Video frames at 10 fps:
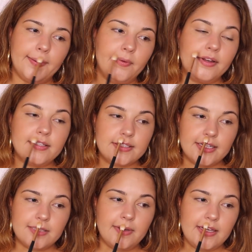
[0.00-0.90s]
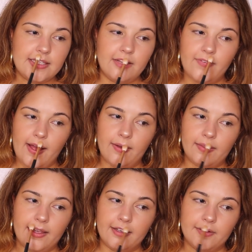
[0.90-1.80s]
want to stress myself out
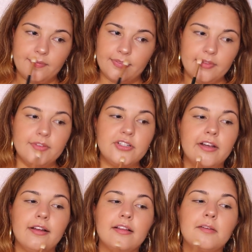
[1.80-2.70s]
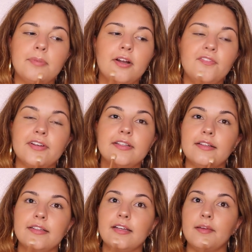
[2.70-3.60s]
like trying to look perfect all
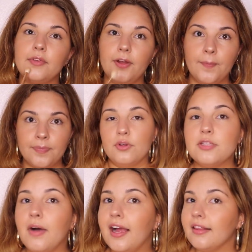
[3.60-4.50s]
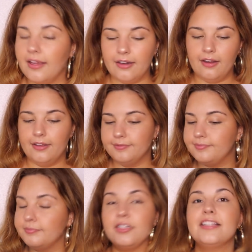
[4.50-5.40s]
the time, you know? Put some highlight on,
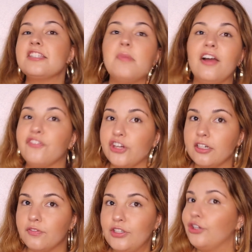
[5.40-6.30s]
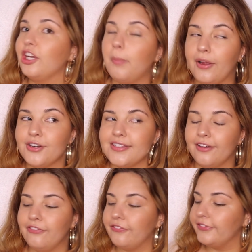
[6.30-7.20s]
put in some effort, feel good about yourself.